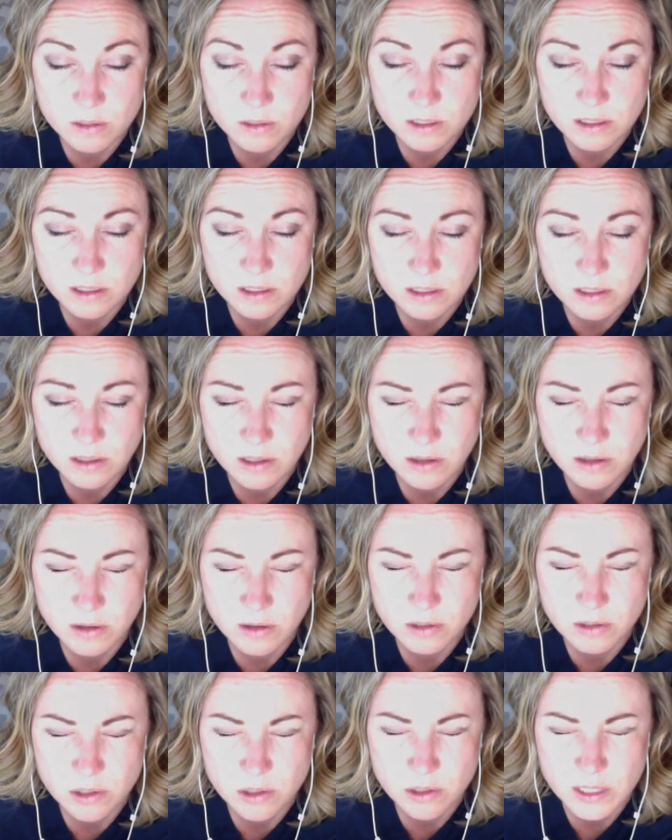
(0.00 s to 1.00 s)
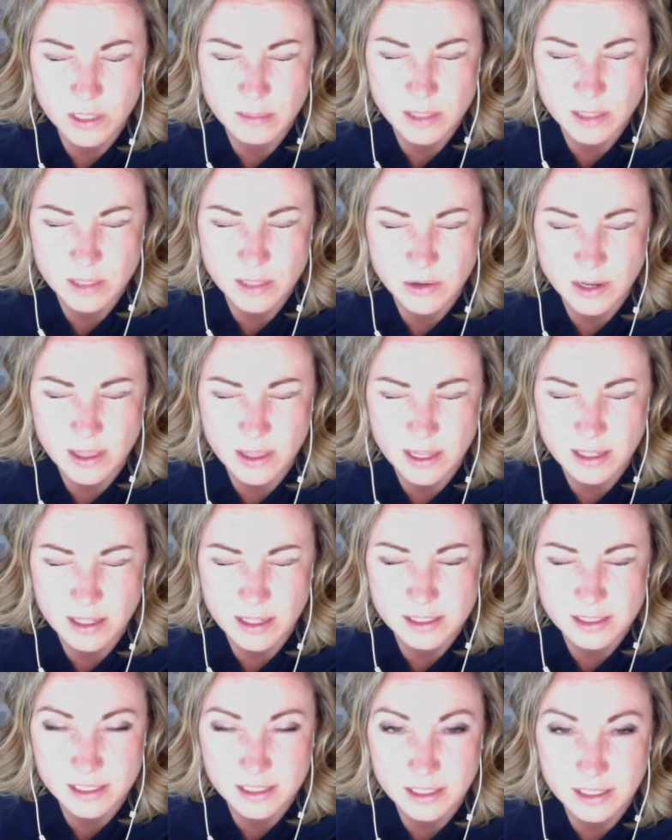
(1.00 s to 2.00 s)
And so you go 2 times 3, and that's
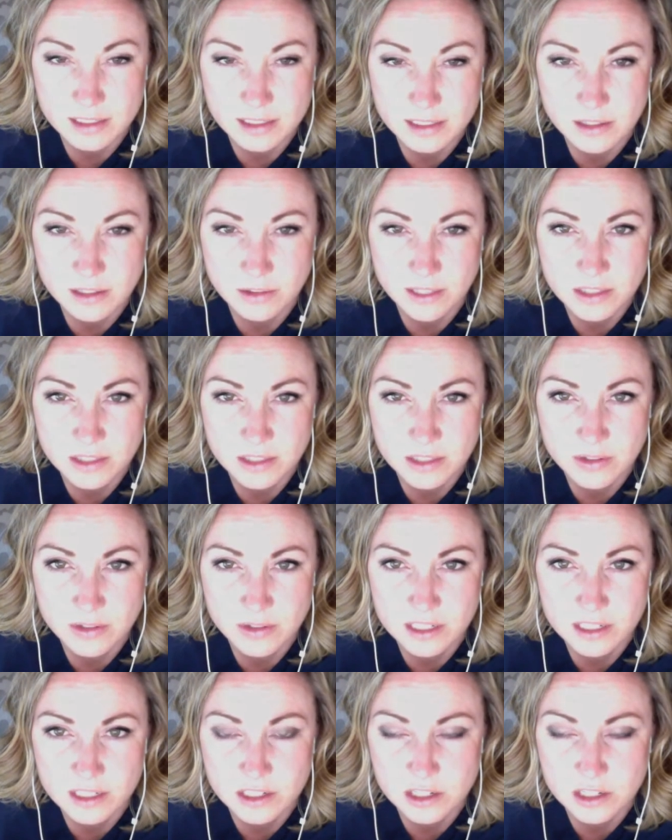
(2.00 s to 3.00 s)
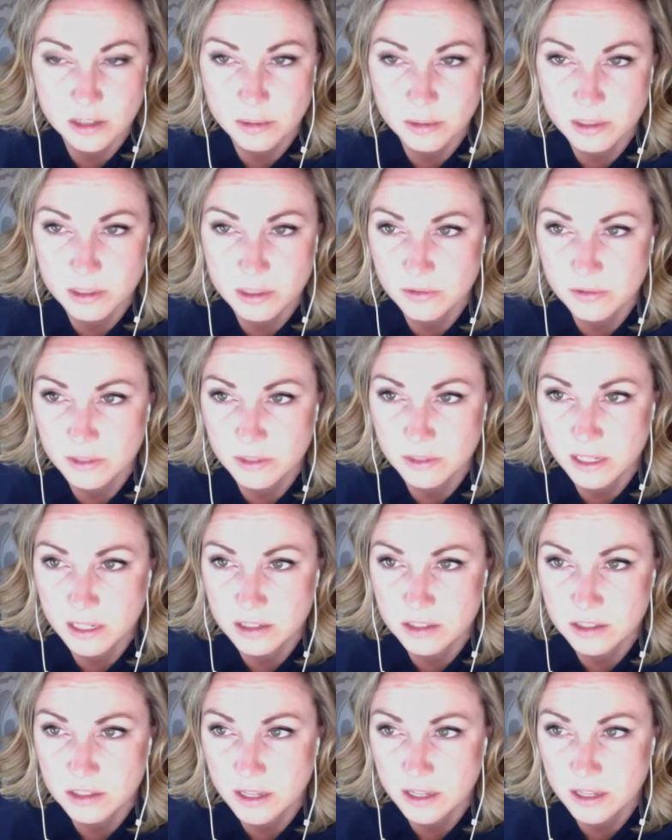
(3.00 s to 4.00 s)
6. So that's what we've got to determine, is if we enter
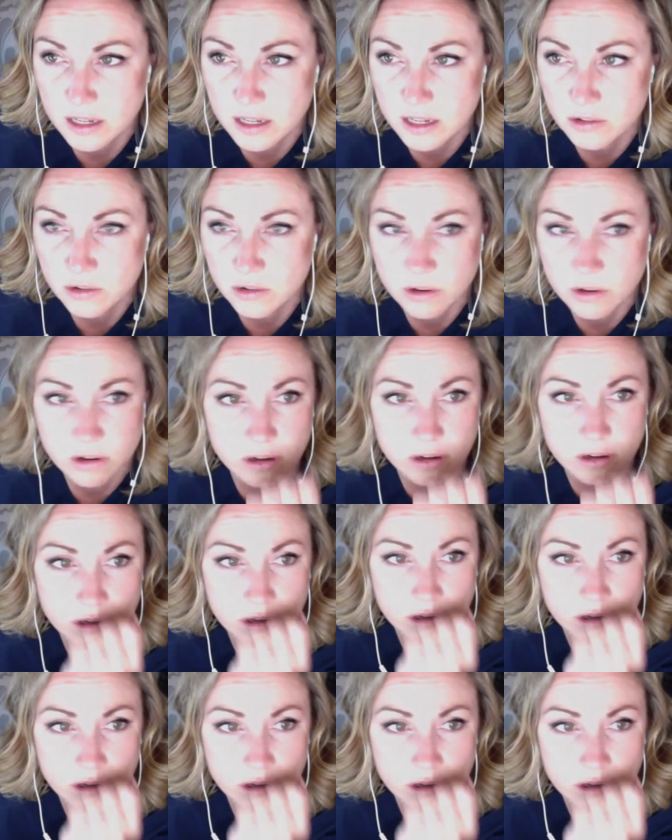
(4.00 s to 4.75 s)
that or not.